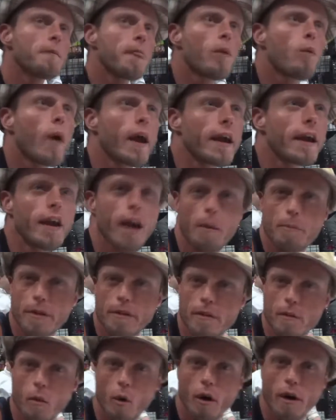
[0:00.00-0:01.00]
Waking up
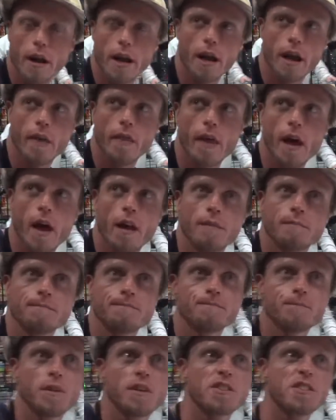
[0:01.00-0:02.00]
every morning and then
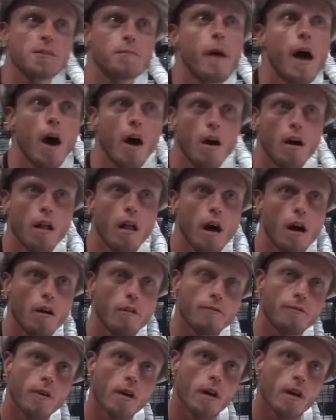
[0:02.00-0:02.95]
the smell of